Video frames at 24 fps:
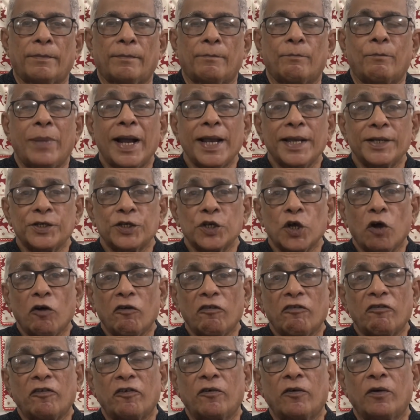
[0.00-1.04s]
Bite
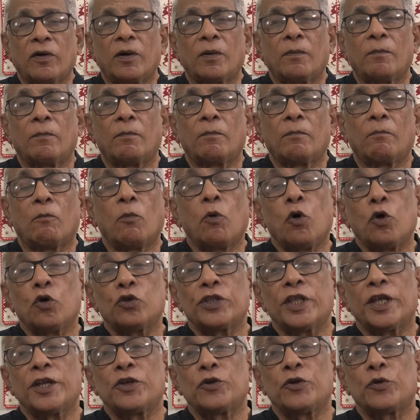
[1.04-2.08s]
off
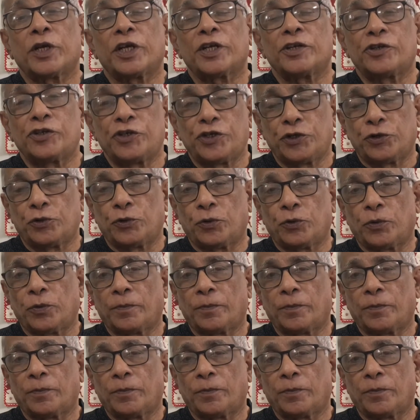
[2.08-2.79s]
more than you can chew.